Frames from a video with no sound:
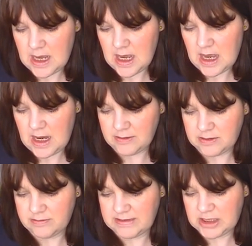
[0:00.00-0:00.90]
how
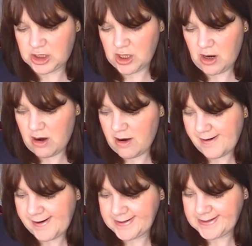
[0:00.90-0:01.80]
to read
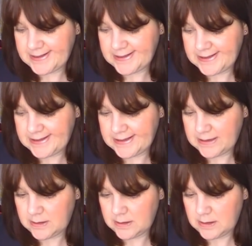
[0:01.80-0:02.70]
charts.
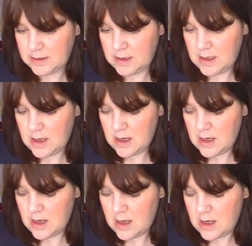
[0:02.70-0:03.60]

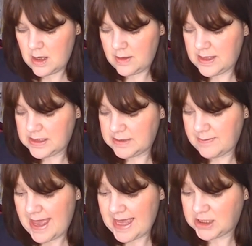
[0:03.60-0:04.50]
There's some
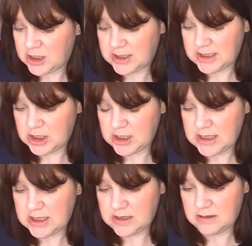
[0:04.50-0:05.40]
edge
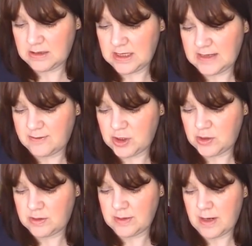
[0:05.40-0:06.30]
stitches, it gives
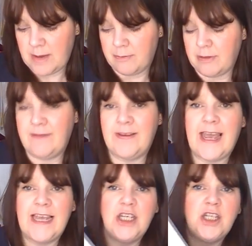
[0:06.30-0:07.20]
you the
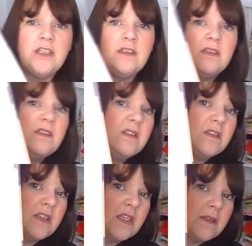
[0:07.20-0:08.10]
abbreviations.
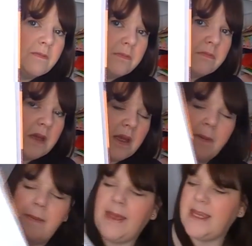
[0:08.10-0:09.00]
There's a couple
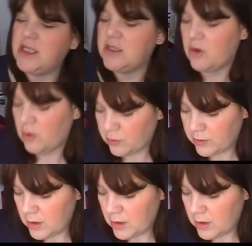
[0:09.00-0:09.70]
of pages on